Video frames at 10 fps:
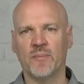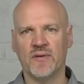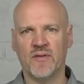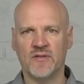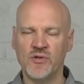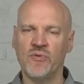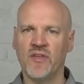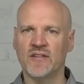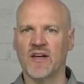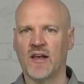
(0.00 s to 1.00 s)
but the two
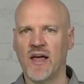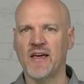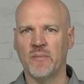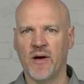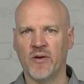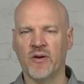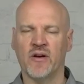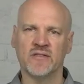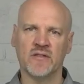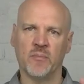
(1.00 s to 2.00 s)
things I like about it
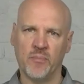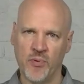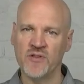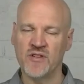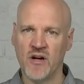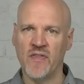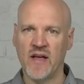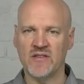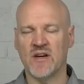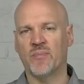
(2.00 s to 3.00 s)
is it puts it on
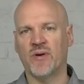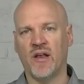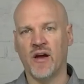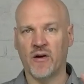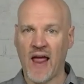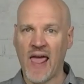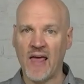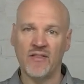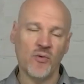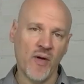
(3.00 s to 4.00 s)
that separate layer
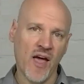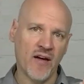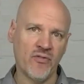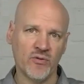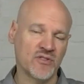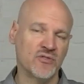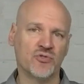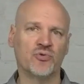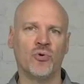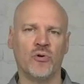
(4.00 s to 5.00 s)
and that we have those
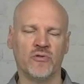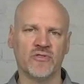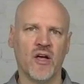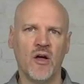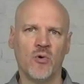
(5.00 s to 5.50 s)
controls